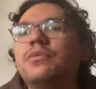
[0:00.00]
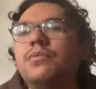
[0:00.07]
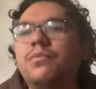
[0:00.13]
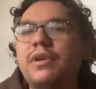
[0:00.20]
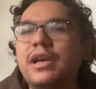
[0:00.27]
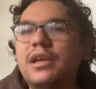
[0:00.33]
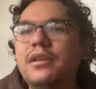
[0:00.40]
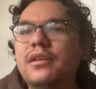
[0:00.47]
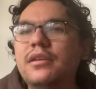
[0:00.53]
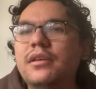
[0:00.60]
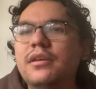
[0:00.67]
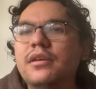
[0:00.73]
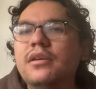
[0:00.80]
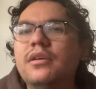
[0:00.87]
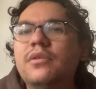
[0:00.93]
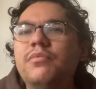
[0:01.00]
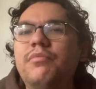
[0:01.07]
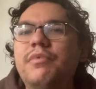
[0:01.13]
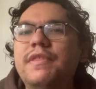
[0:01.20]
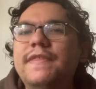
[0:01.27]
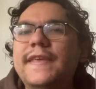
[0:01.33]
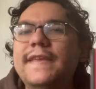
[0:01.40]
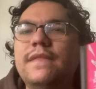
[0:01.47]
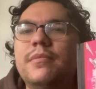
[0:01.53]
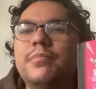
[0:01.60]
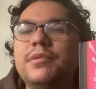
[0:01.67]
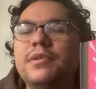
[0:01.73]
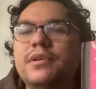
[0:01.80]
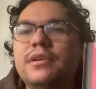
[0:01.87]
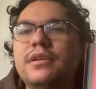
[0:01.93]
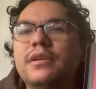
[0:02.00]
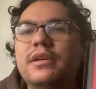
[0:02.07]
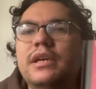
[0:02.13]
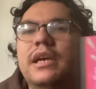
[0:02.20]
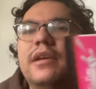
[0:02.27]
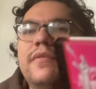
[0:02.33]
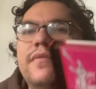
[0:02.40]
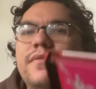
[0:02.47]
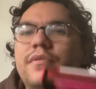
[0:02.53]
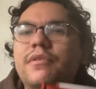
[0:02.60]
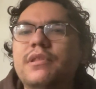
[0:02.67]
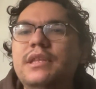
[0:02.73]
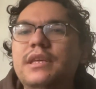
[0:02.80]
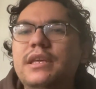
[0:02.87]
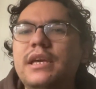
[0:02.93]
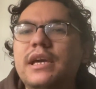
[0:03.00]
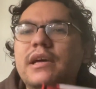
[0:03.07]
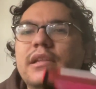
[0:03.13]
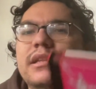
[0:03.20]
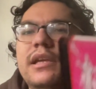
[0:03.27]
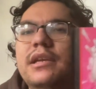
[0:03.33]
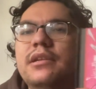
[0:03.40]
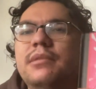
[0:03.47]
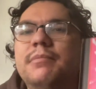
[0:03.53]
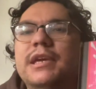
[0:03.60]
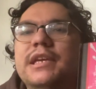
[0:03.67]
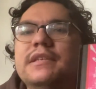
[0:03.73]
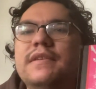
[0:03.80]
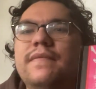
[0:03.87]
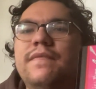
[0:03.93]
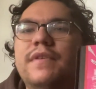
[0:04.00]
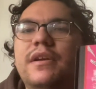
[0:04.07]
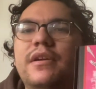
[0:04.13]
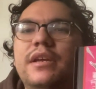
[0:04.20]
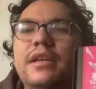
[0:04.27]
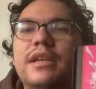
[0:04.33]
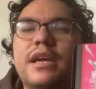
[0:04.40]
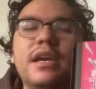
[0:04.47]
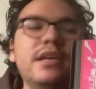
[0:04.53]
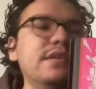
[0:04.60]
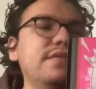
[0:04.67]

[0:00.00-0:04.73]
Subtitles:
red within the book and for the outline. It makes it very nice,